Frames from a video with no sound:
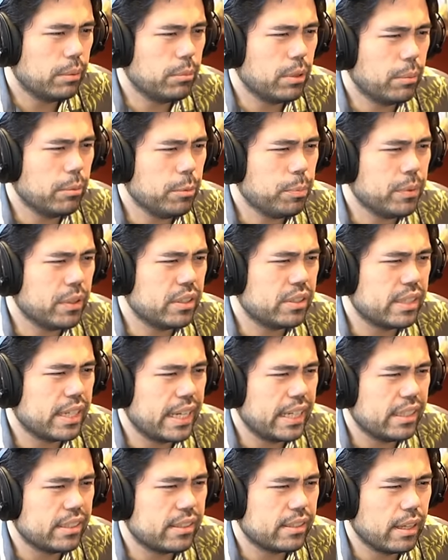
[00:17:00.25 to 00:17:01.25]
I'm, gonna play this
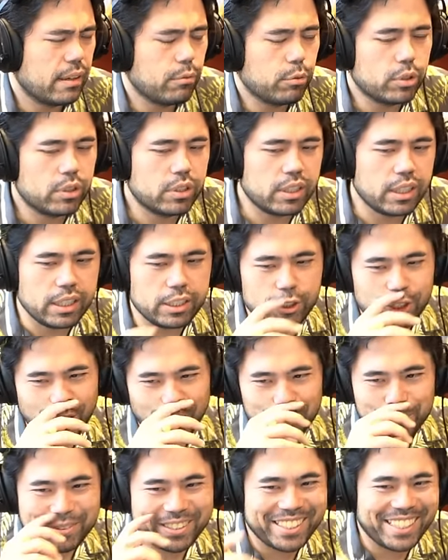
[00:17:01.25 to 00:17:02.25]
97 with the knight
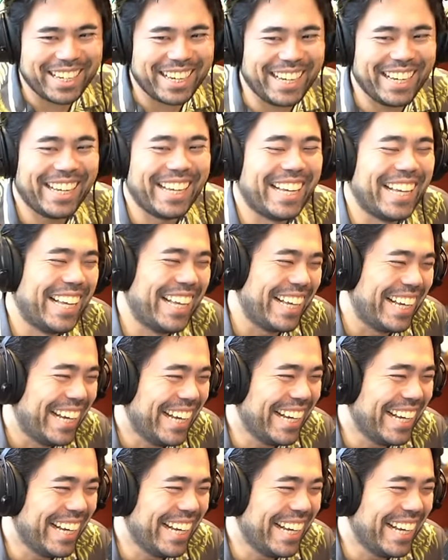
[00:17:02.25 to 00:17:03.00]
jumps yeah